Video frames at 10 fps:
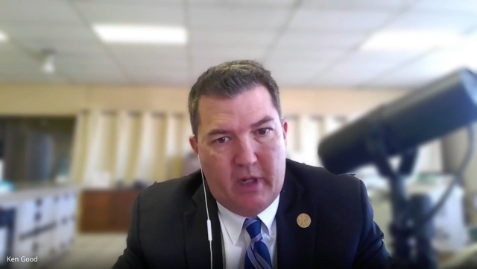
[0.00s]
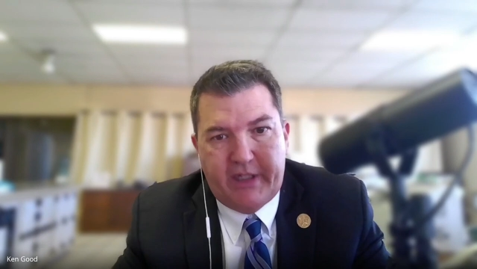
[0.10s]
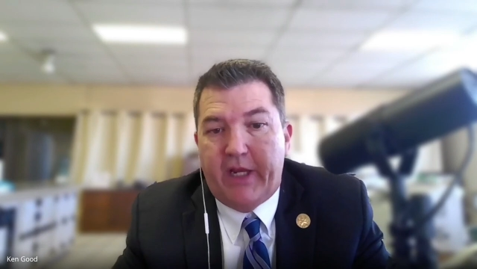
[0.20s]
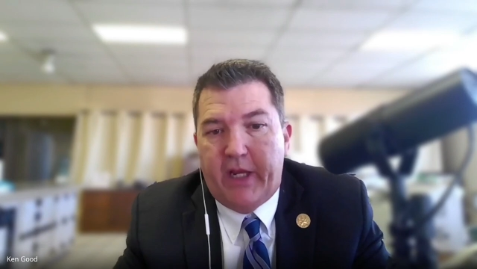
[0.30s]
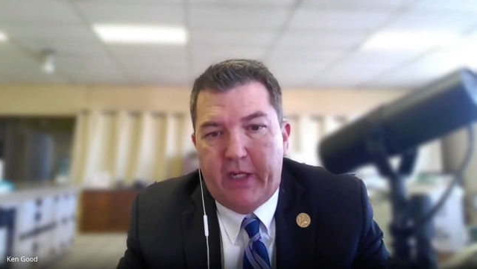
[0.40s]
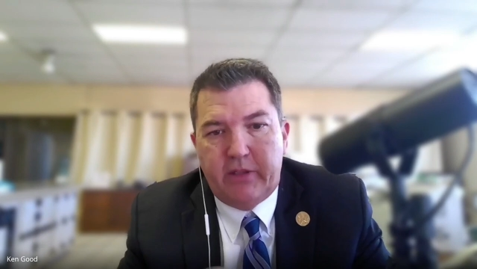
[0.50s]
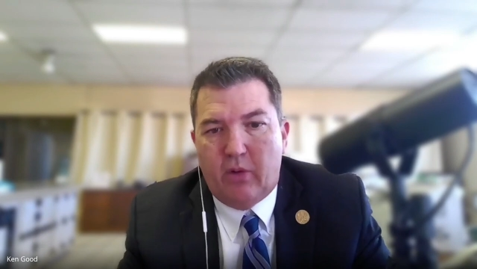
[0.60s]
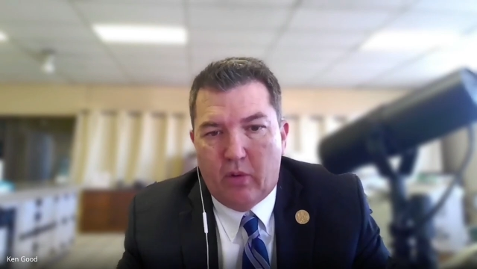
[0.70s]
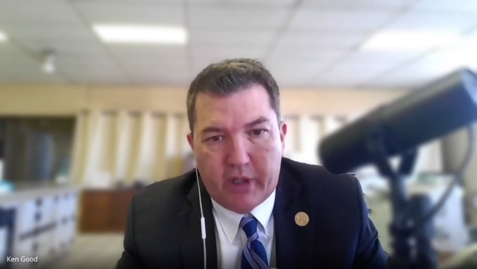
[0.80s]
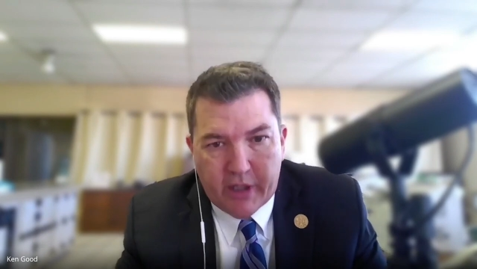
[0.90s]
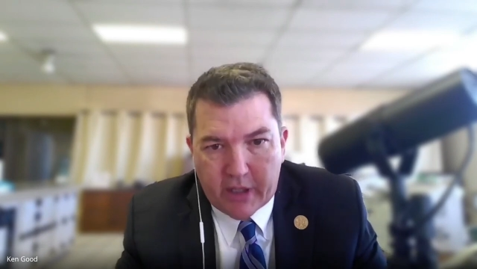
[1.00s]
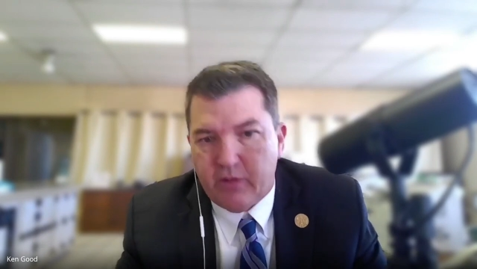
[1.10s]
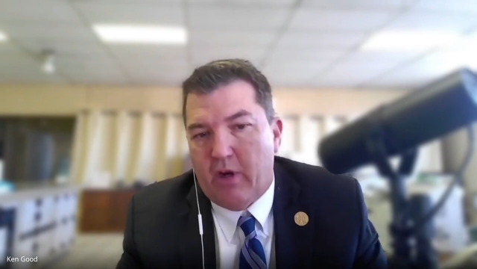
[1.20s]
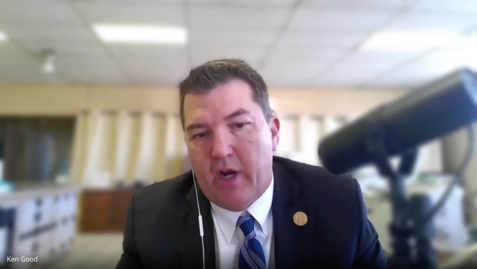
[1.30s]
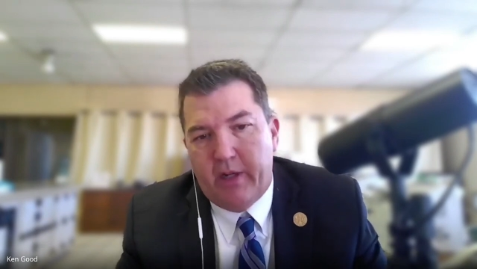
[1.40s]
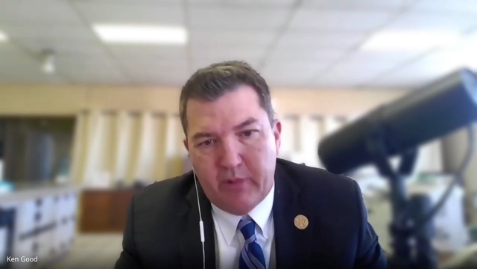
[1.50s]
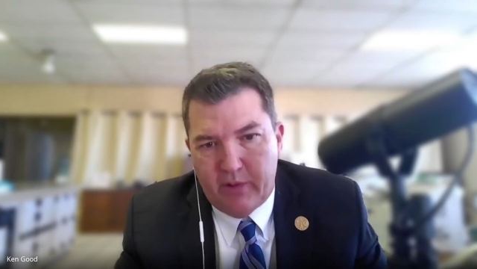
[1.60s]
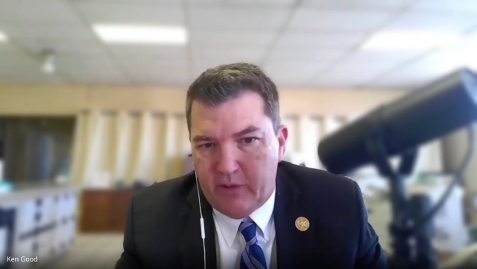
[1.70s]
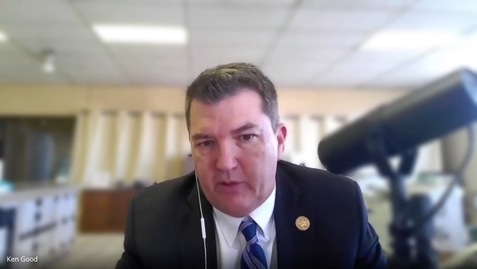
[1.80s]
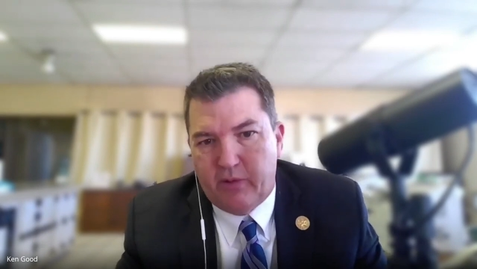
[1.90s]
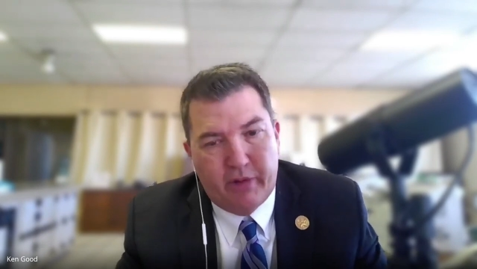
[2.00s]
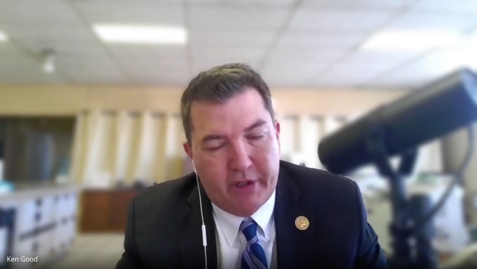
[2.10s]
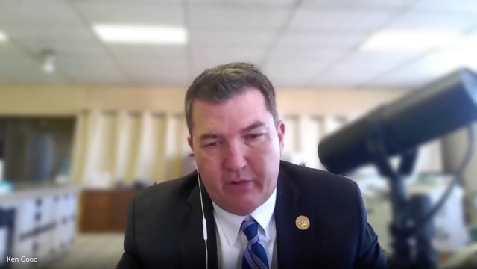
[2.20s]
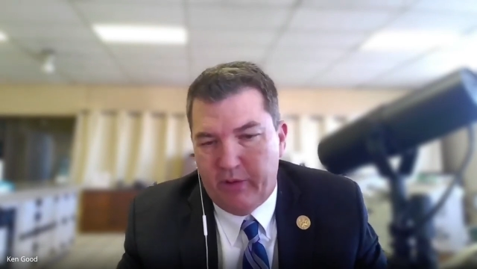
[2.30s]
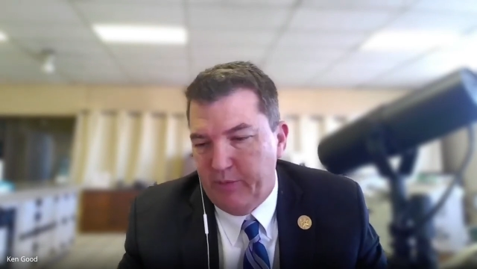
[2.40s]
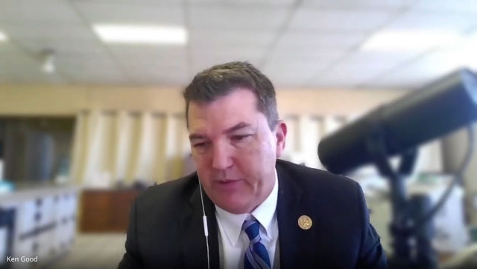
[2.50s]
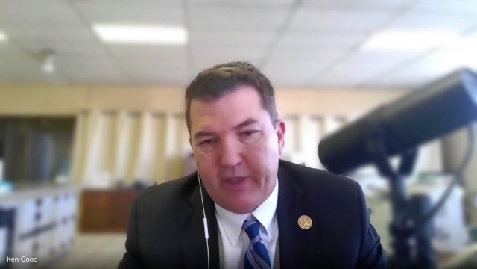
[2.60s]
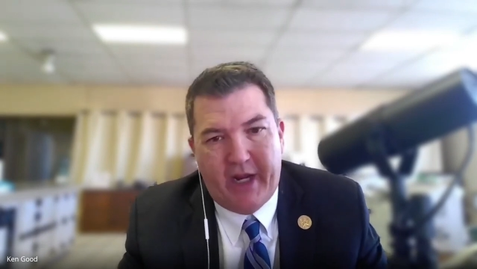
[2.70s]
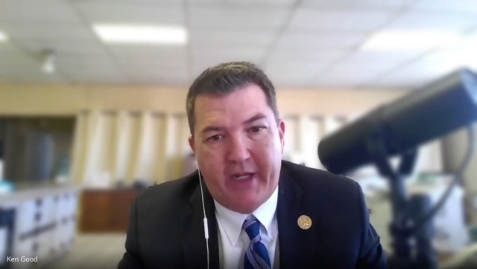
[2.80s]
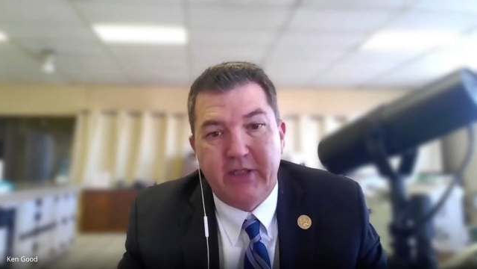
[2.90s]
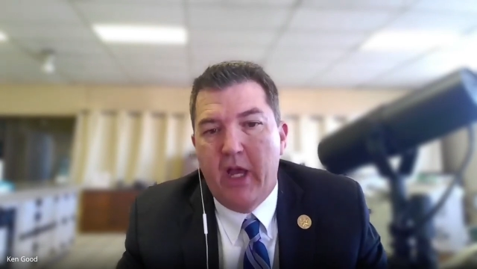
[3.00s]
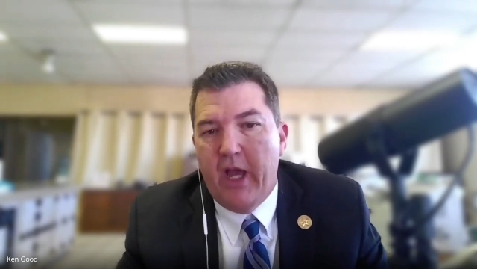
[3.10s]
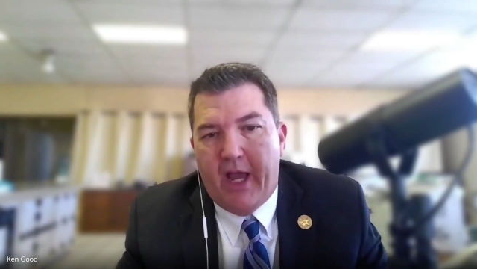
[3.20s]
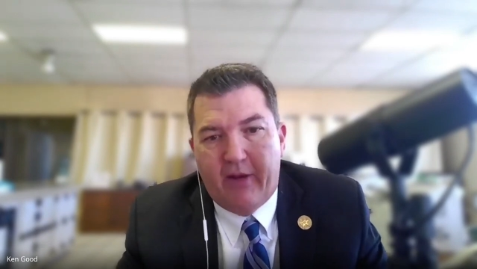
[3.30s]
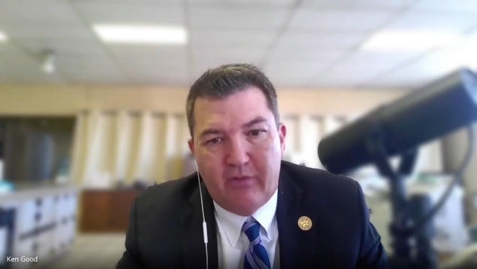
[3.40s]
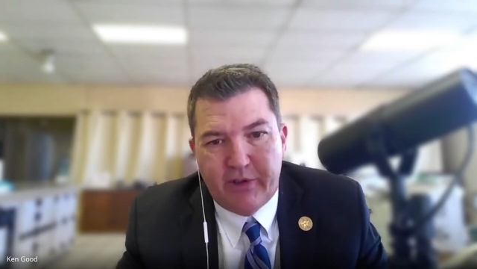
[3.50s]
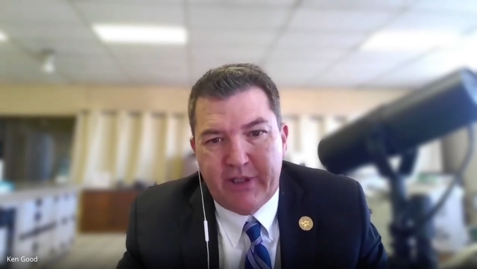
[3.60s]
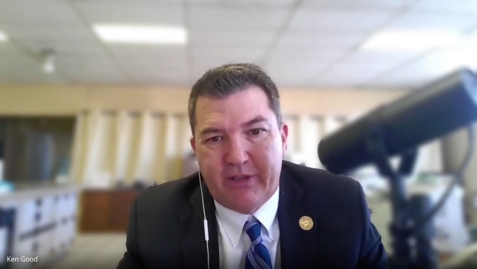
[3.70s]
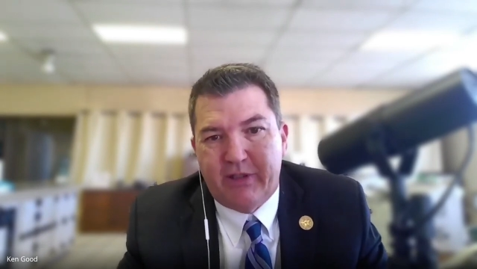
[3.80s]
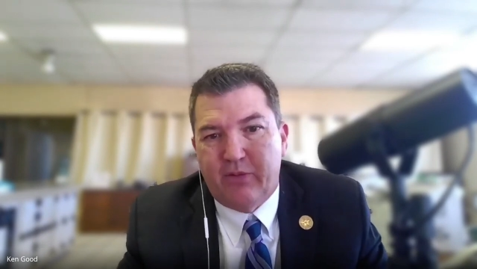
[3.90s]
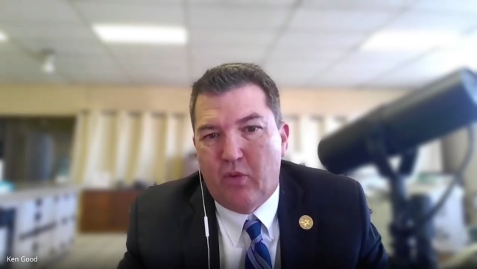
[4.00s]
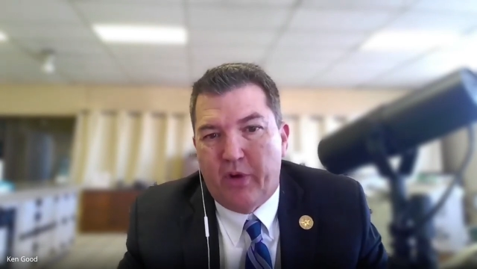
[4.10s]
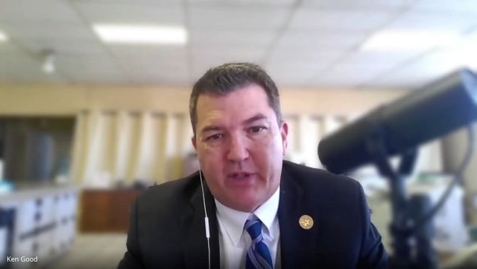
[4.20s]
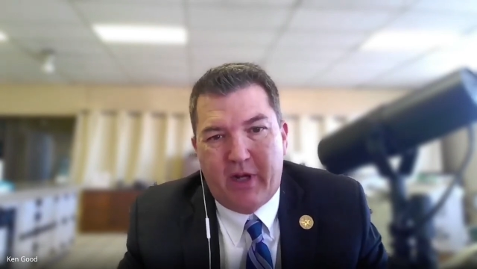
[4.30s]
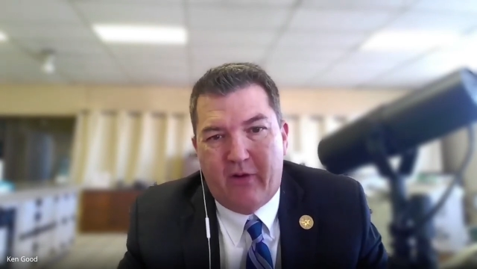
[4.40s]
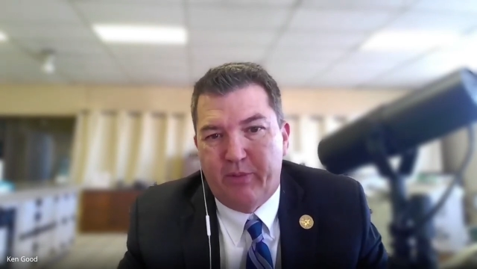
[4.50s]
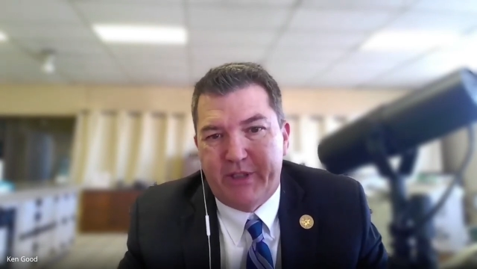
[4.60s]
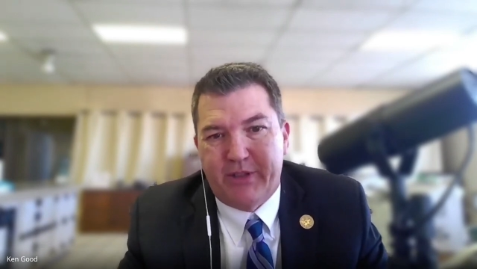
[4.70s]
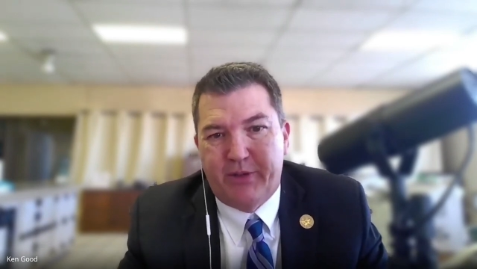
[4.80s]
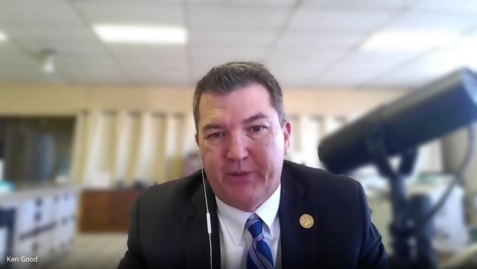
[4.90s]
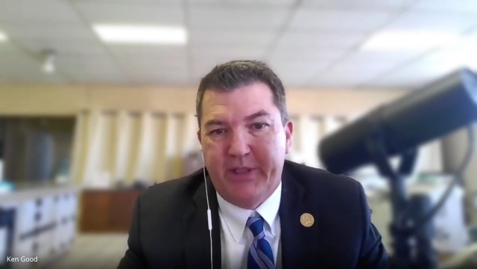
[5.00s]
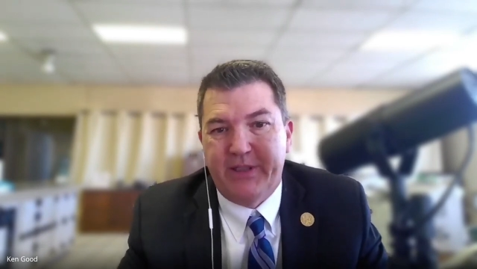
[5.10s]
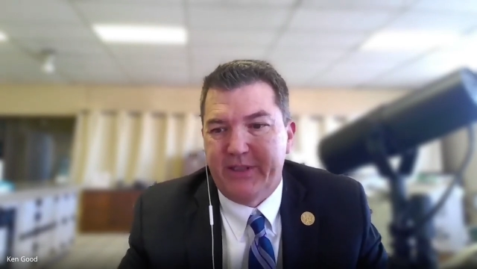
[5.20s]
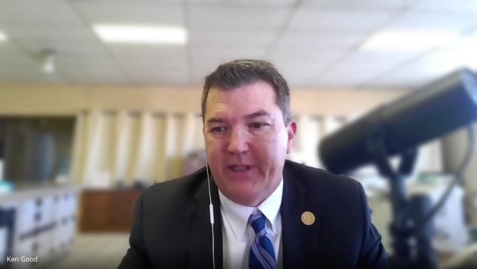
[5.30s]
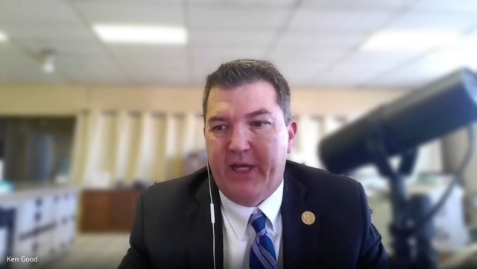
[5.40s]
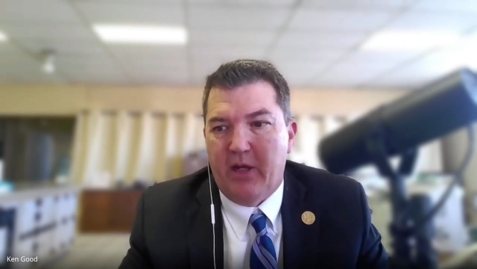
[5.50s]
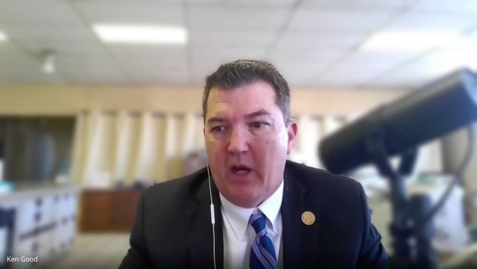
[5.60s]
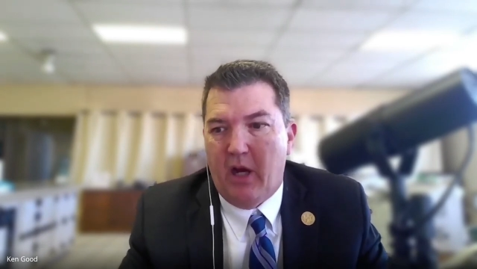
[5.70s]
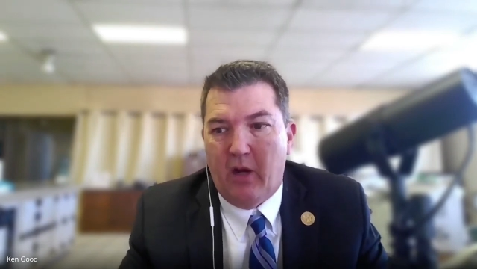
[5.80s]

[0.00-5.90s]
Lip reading: again, organized crime, career criminals, gangs have looked at what the government's doing and said,